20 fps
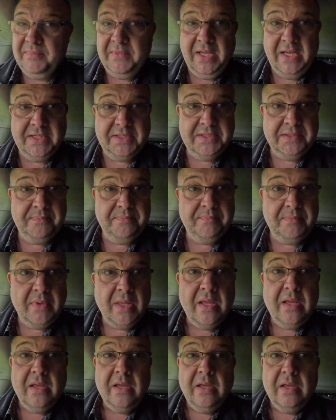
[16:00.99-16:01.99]
yes,
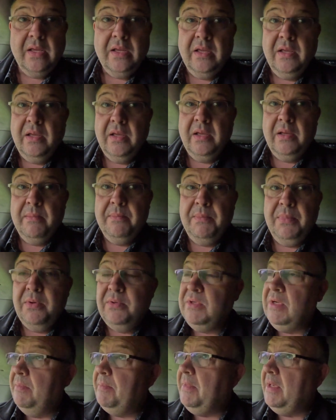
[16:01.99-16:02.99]

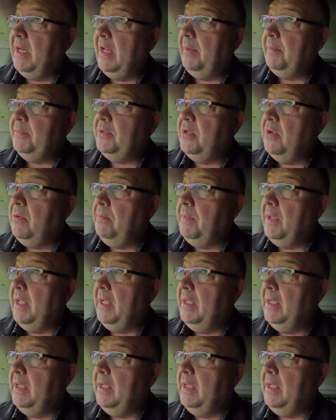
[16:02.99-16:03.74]
boot up the laptop.